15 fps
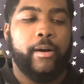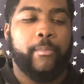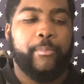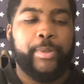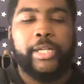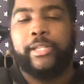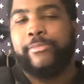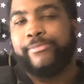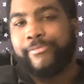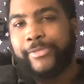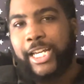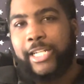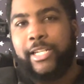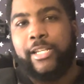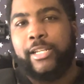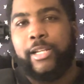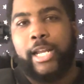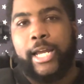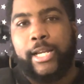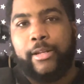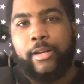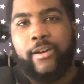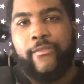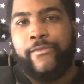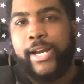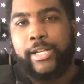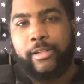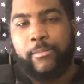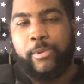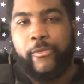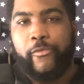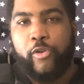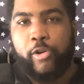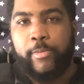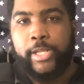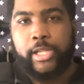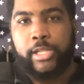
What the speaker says: But that doesn't like affect the performance.